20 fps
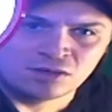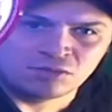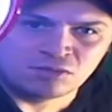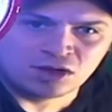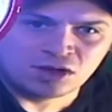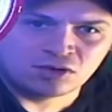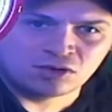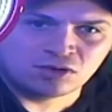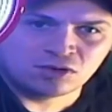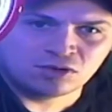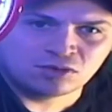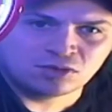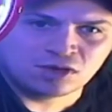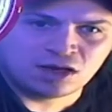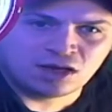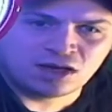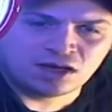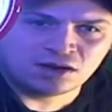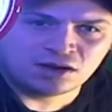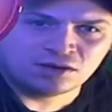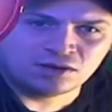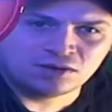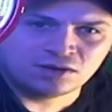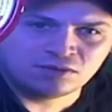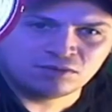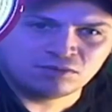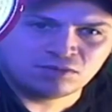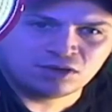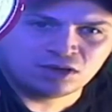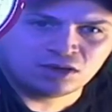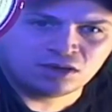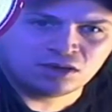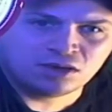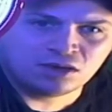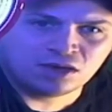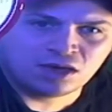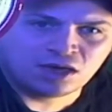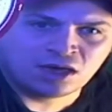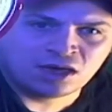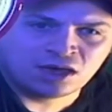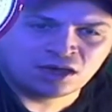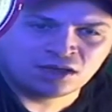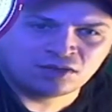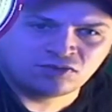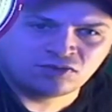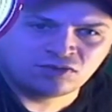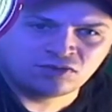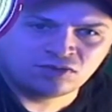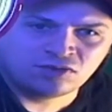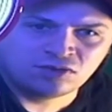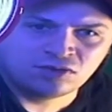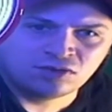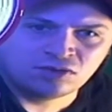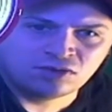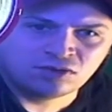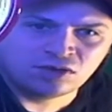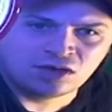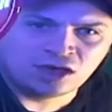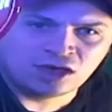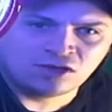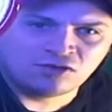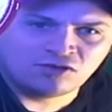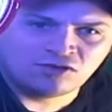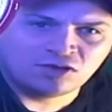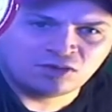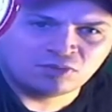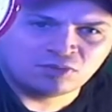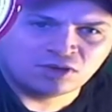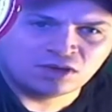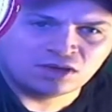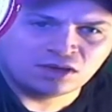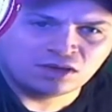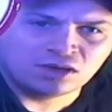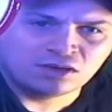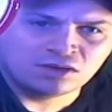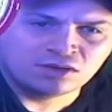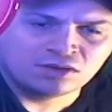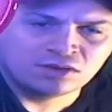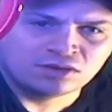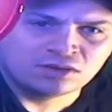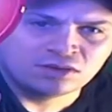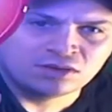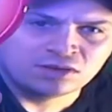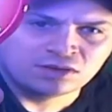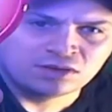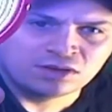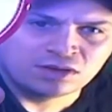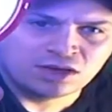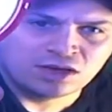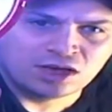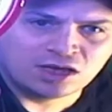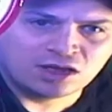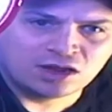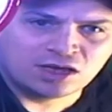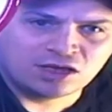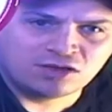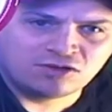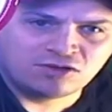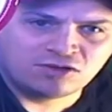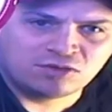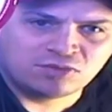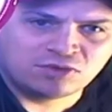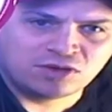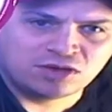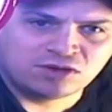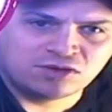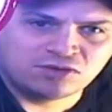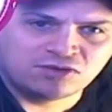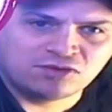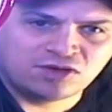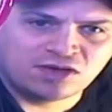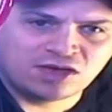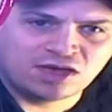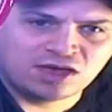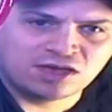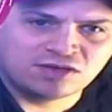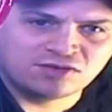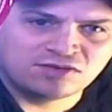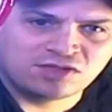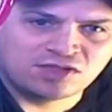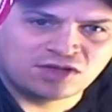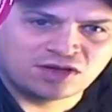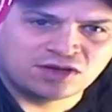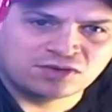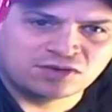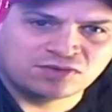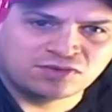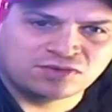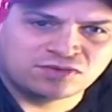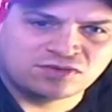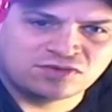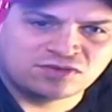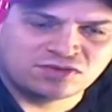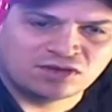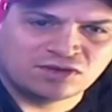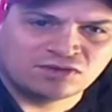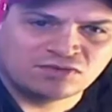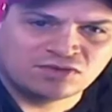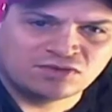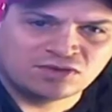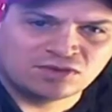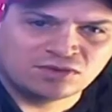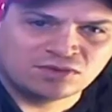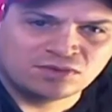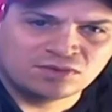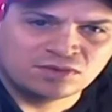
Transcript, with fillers: my girl got me at H-E-B, and H-E-B usually has a lot of cool stuff, so